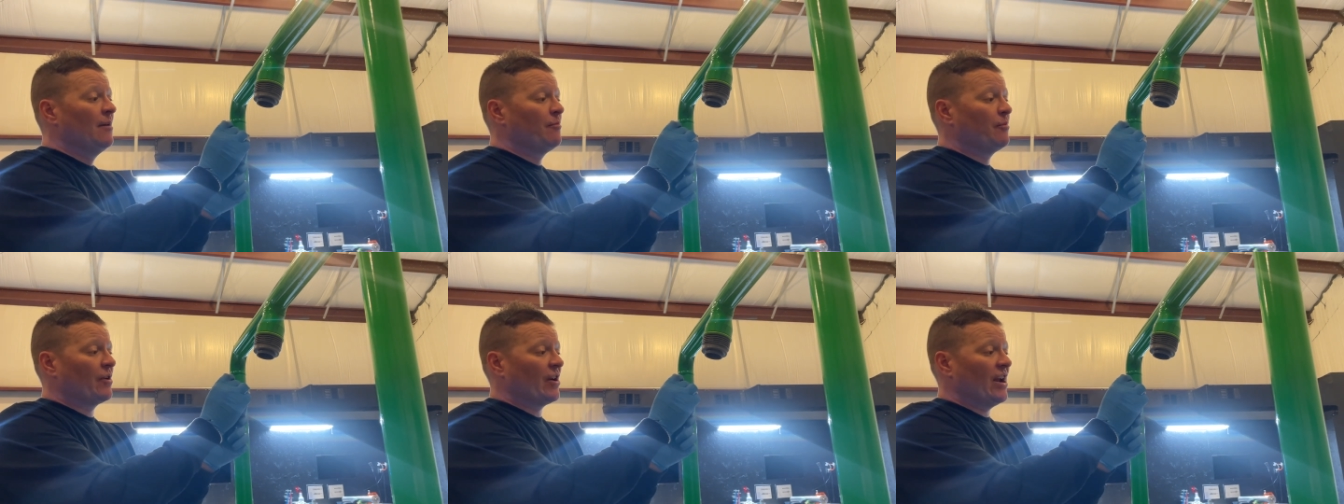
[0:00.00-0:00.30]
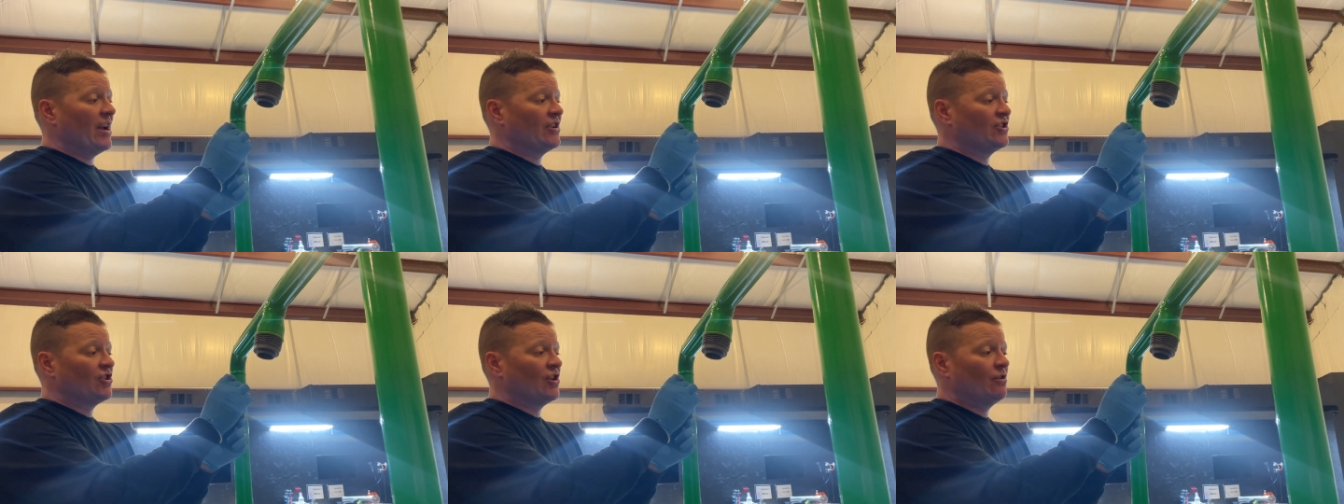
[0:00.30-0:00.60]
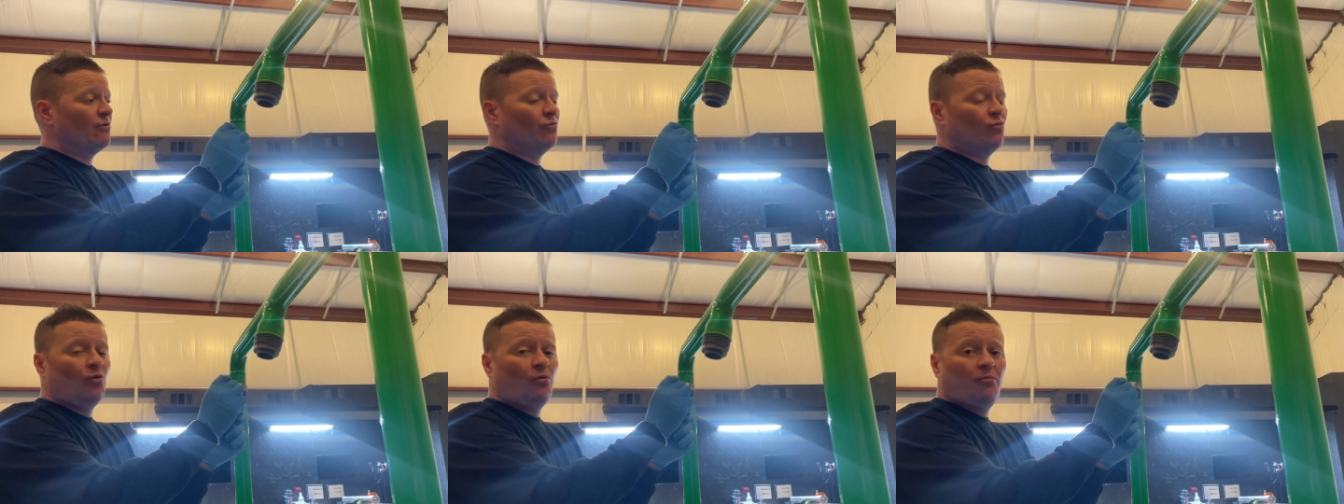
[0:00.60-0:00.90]
pressure
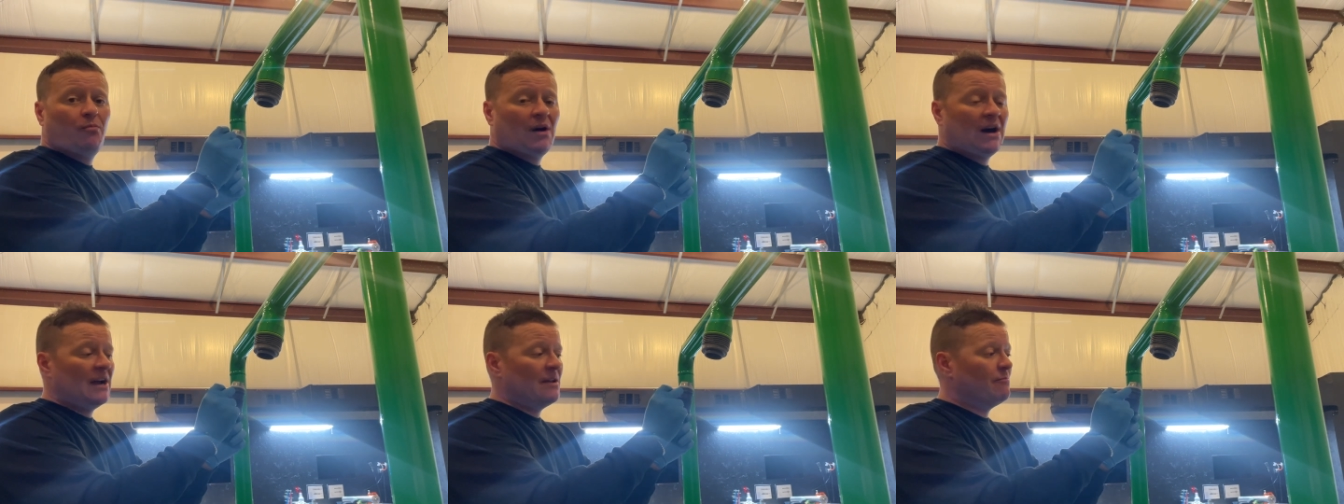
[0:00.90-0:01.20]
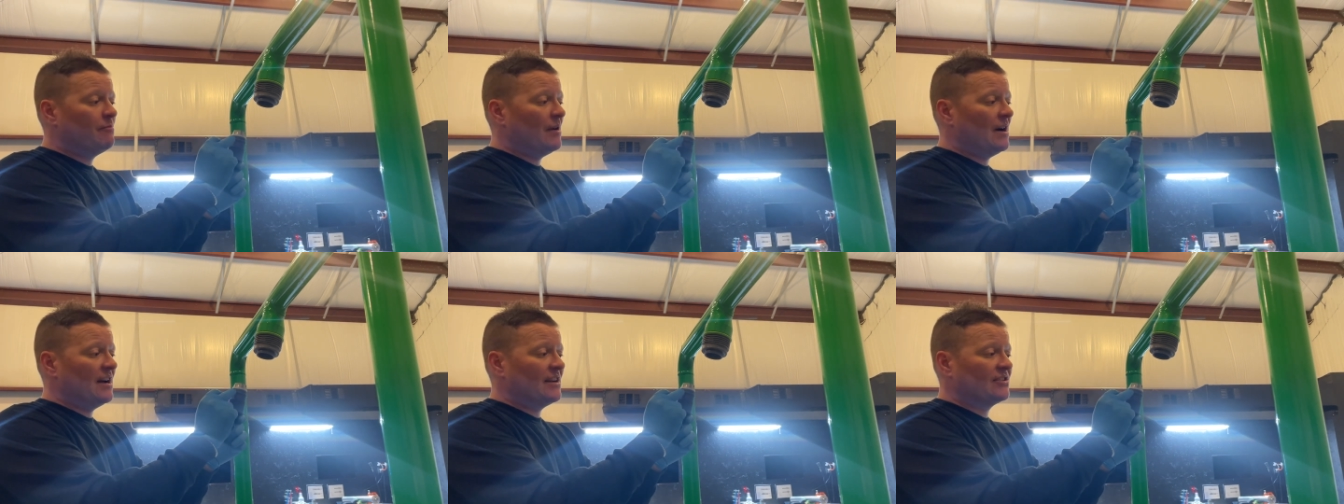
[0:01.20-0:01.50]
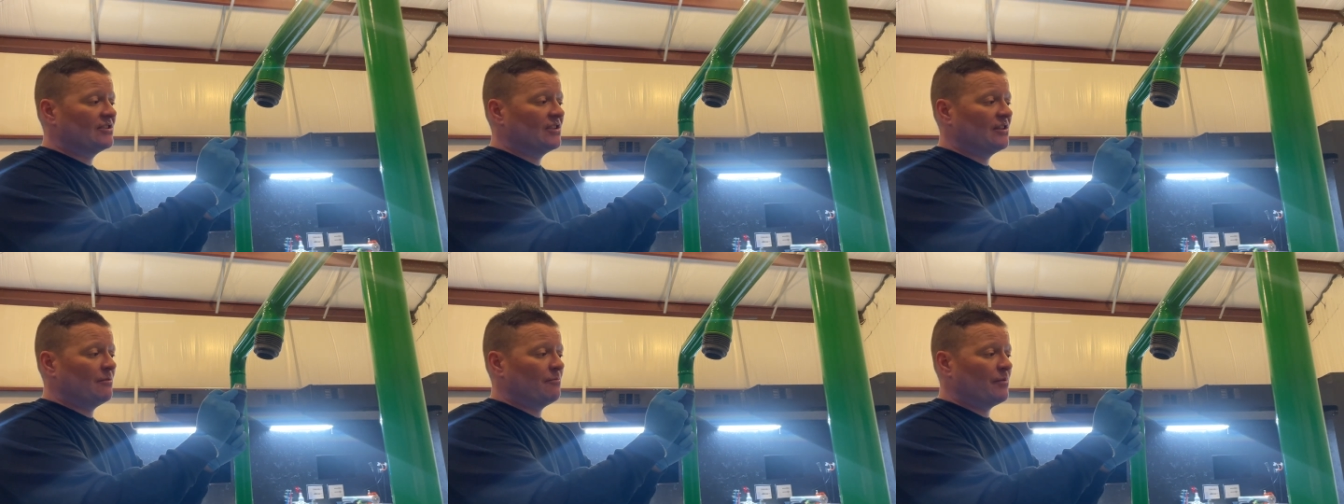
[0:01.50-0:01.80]
will
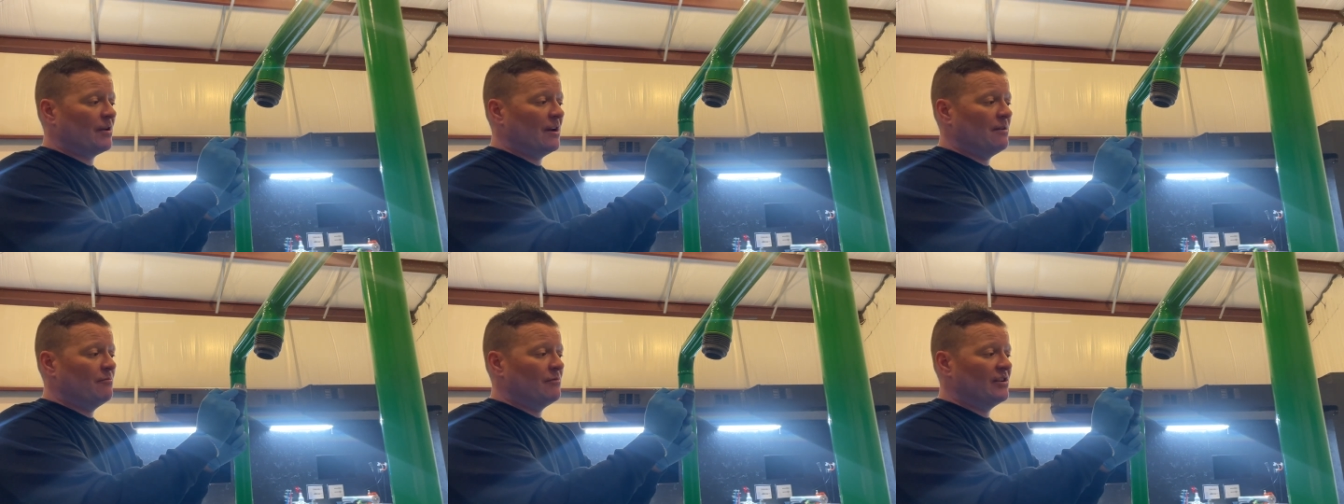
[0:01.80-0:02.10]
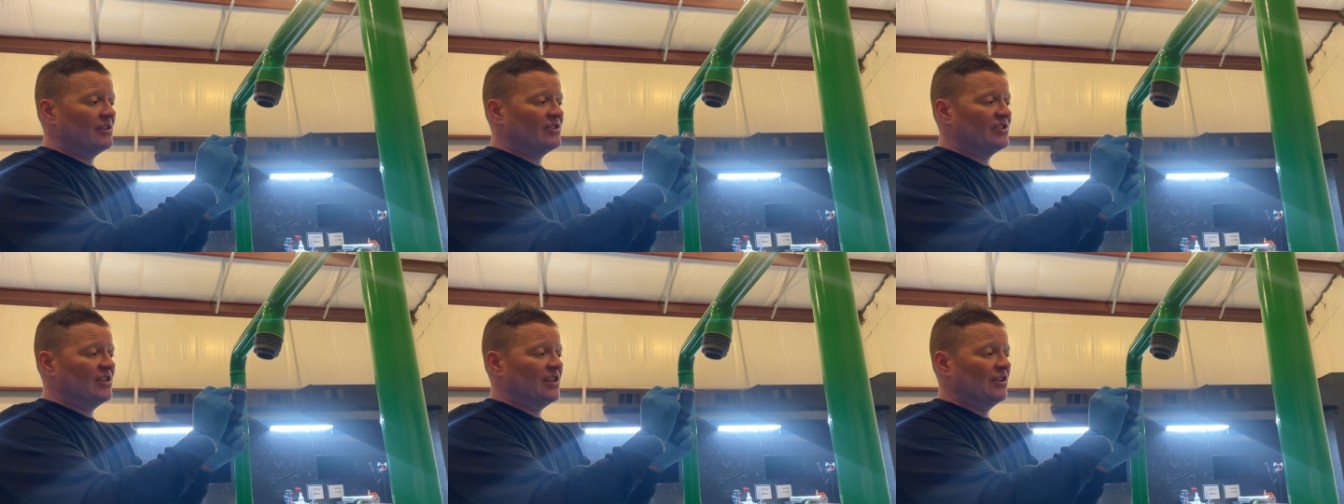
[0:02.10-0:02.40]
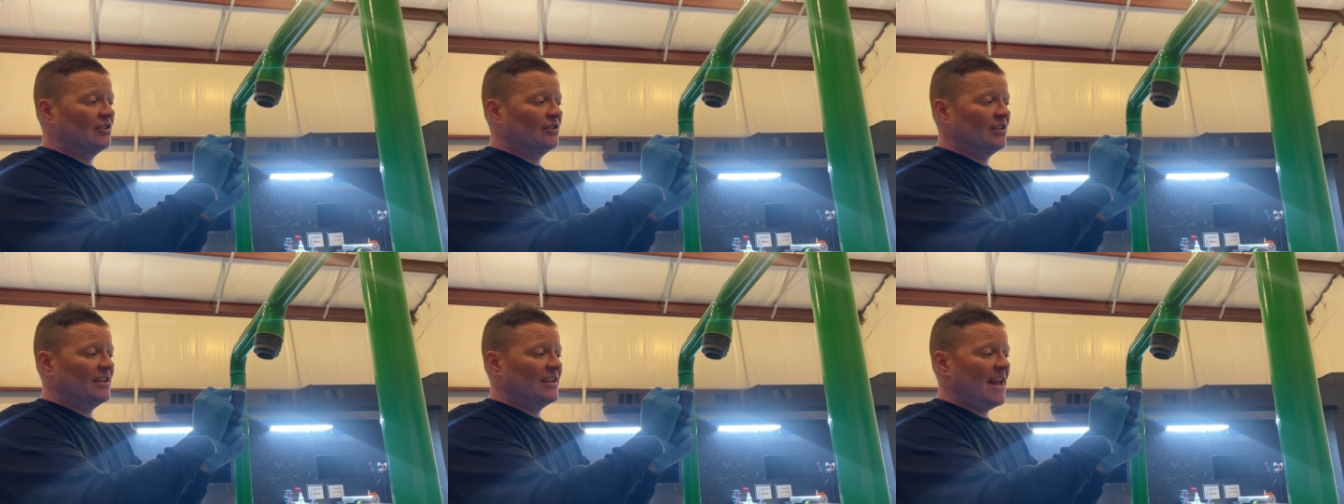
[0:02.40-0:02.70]
bypass the primary
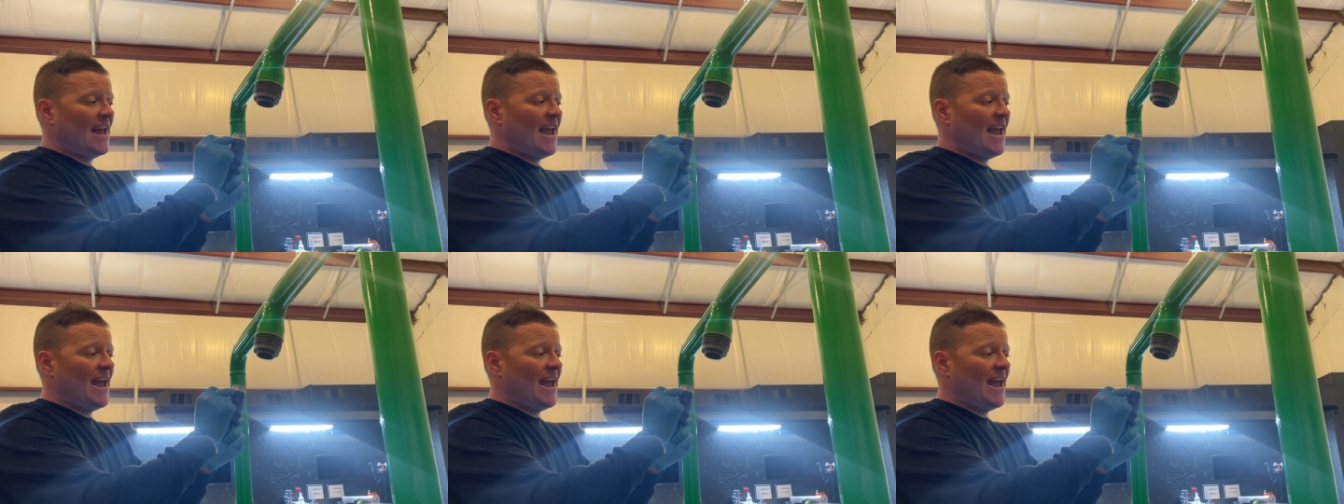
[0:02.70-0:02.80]
seal and